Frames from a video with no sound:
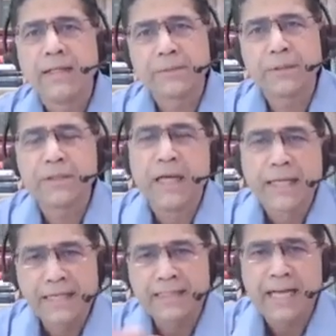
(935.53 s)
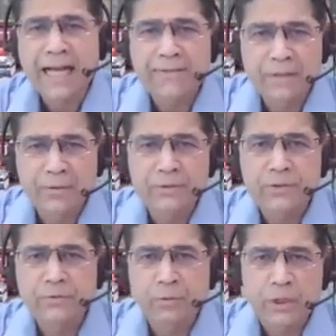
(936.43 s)
Next, please. Yes, I have now,
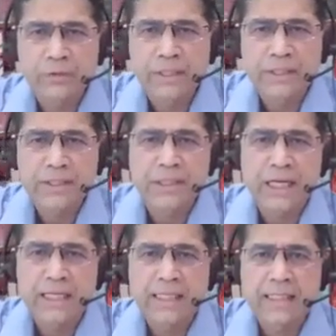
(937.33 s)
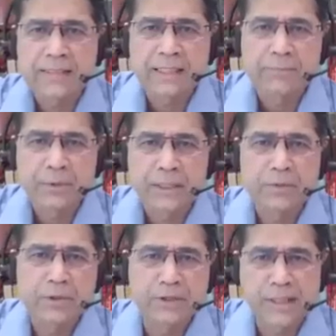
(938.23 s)
whatever interesting articles, I have put
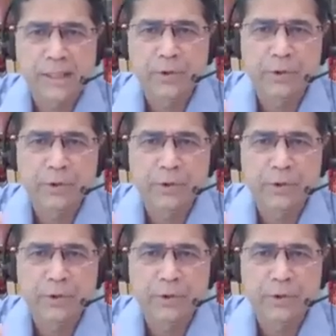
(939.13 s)
them on the slide.